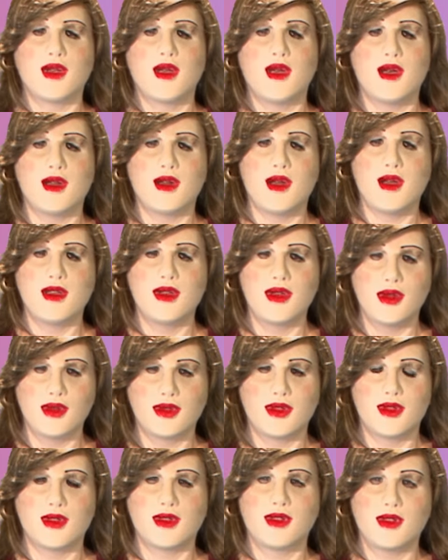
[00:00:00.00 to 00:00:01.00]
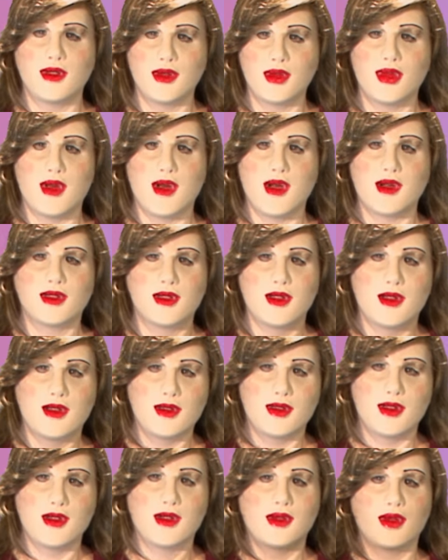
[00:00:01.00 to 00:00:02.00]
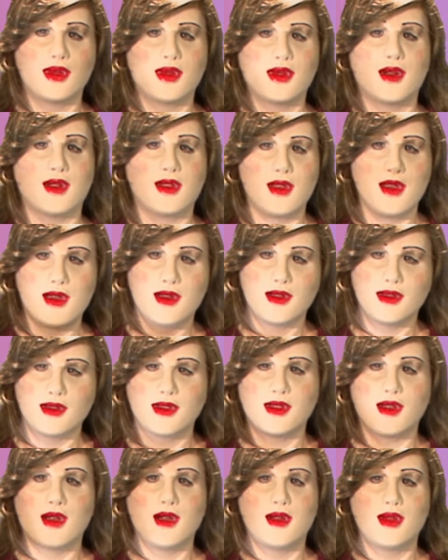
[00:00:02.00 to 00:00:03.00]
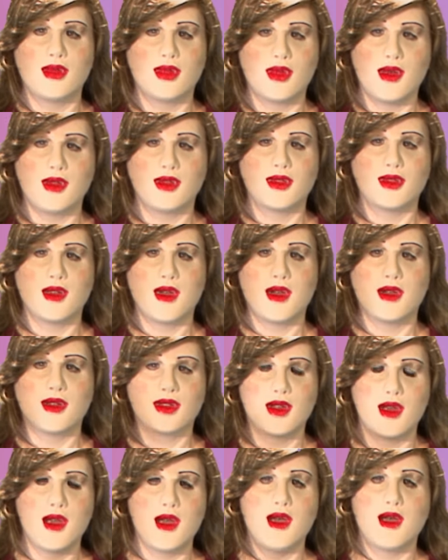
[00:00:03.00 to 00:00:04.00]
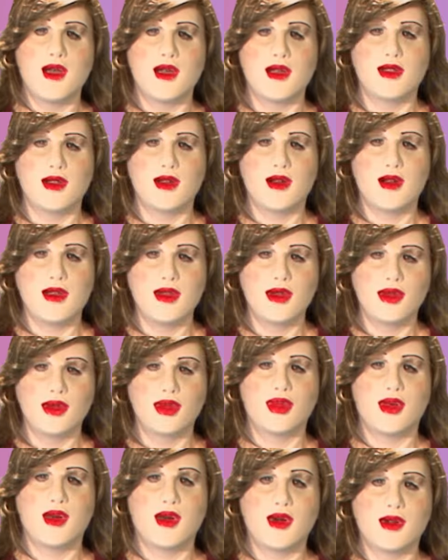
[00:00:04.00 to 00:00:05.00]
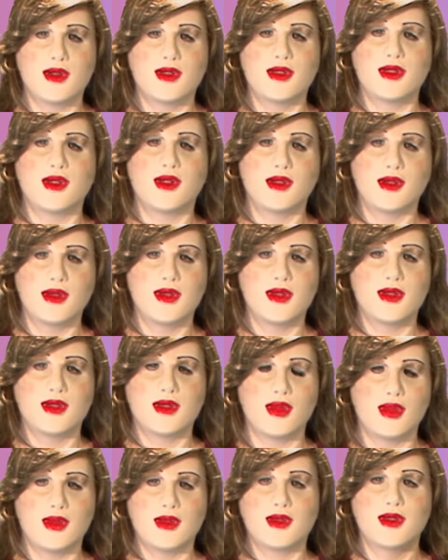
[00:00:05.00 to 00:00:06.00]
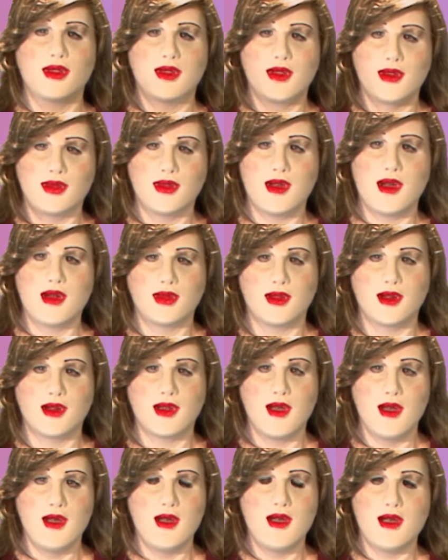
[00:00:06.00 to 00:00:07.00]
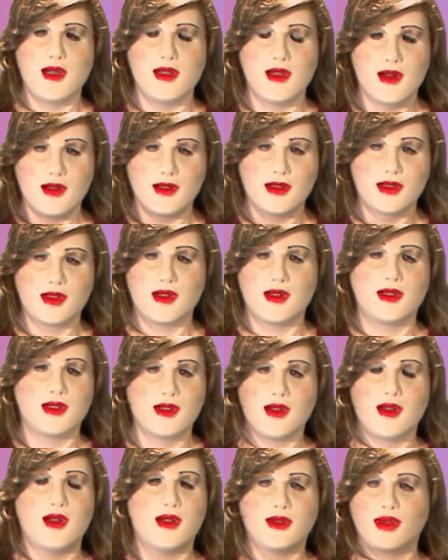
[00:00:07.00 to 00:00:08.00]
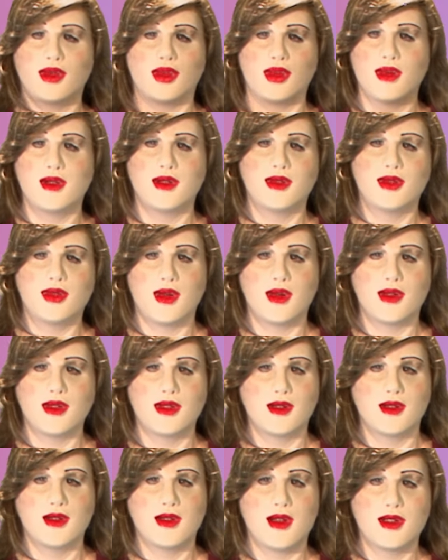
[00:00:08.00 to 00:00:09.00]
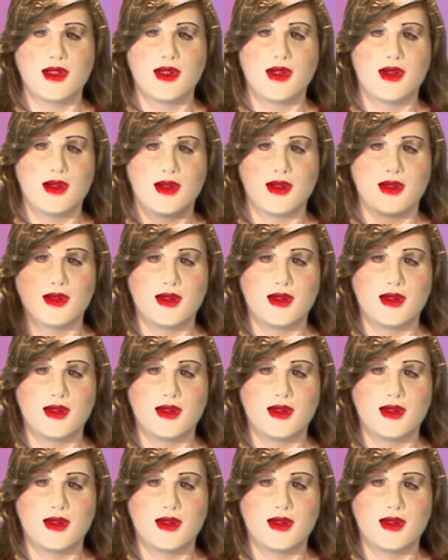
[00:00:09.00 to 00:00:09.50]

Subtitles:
and I use the silpoxy to glue it on the inside of both sides. And then I use barge to glue the zipper to the fabric, and then I stitch it all to reinforce it. And that's how